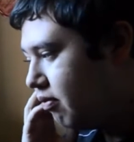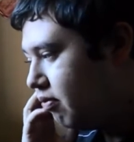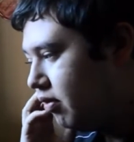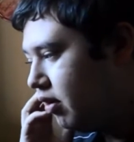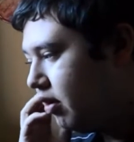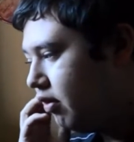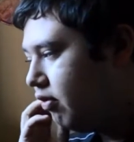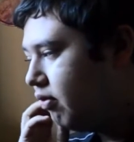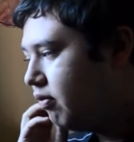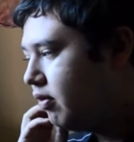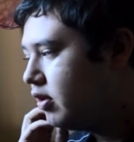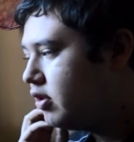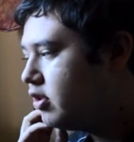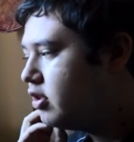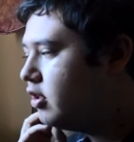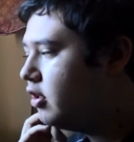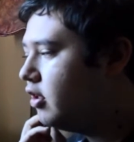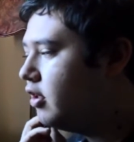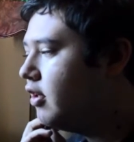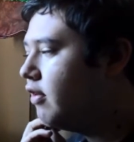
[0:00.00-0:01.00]
nothing much
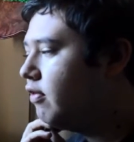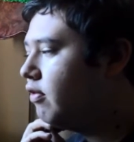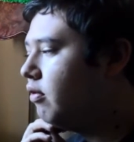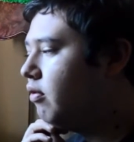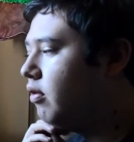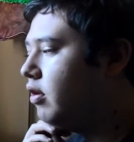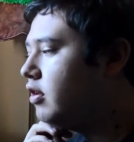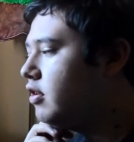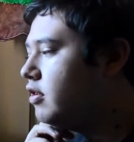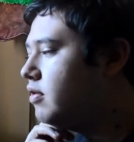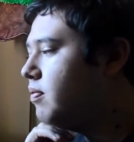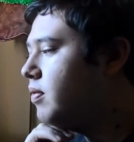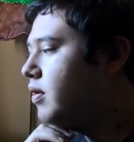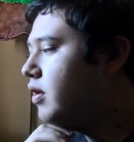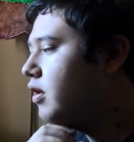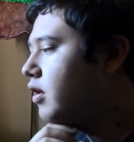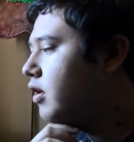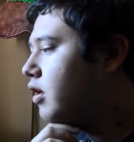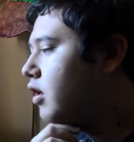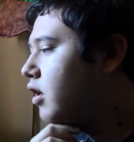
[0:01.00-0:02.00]
to the different ones, but